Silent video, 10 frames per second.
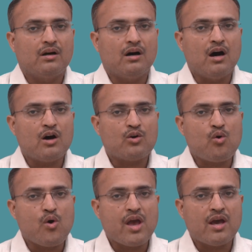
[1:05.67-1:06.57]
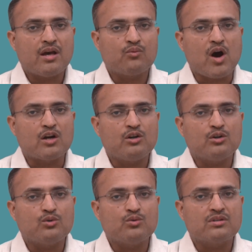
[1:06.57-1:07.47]
a co-heir
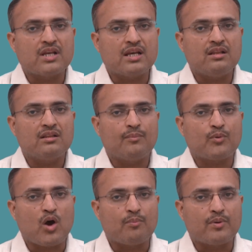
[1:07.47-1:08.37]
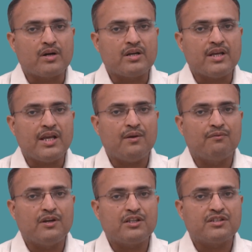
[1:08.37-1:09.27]
wants to sell the property
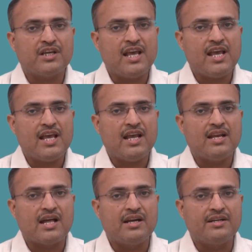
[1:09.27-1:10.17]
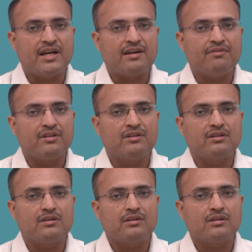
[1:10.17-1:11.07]
which he inherited with
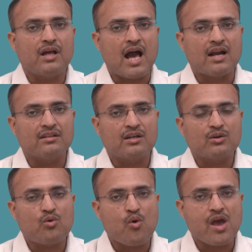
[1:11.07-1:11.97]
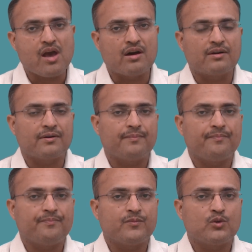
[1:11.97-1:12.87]
another co-heir
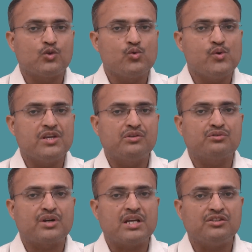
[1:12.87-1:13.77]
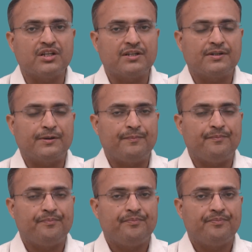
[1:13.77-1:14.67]
to a stranger,
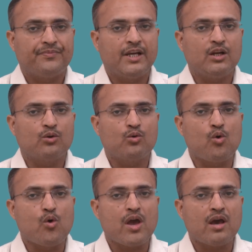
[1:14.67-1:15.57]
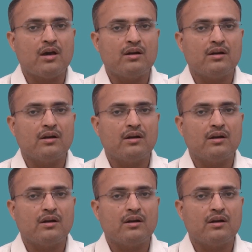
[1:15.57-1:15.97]
then co-heir